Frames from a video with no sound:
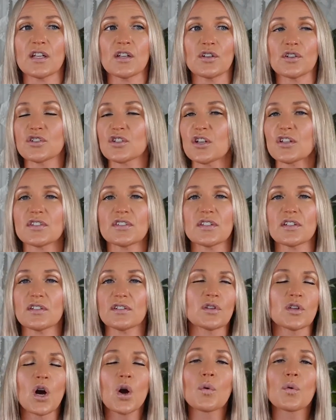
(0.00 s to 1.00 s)
you're just
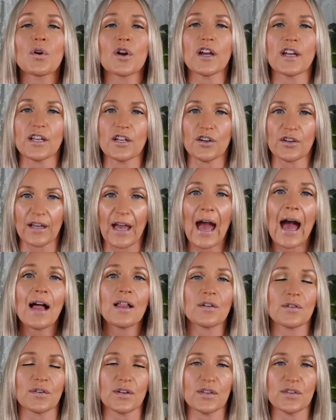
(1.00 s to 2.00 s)
lowering your
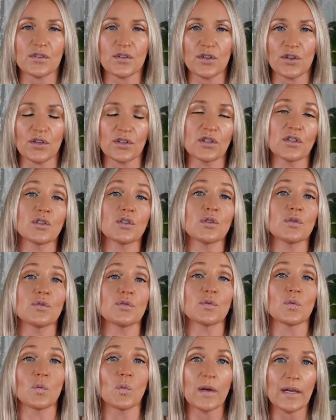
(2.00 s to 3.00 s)
calories, so you're gonna
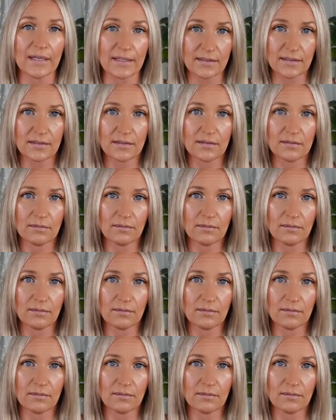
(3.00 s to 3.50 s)
lose weight.